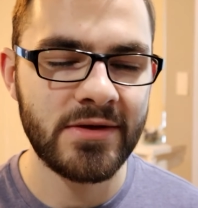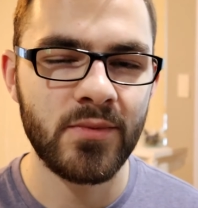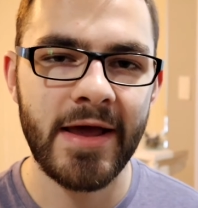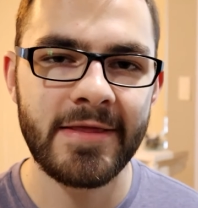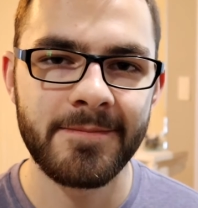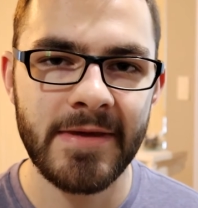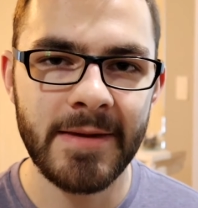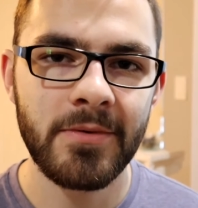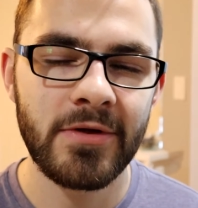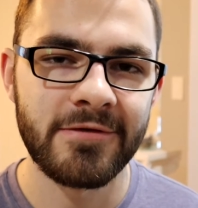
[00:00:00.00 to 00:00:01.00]
the way that
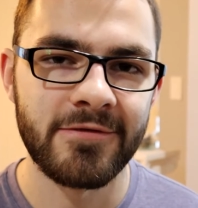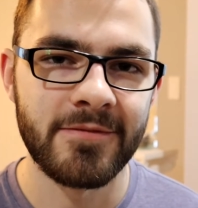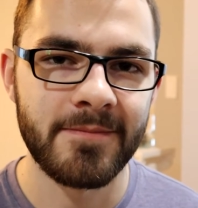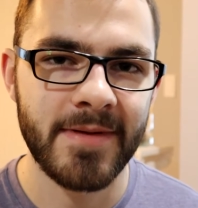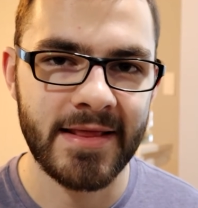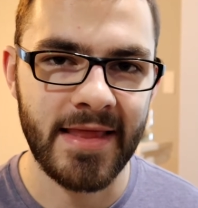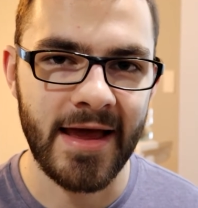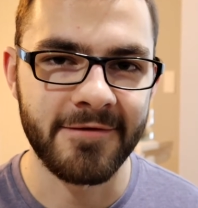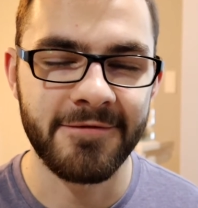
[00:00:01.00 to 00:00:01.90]
people have been like,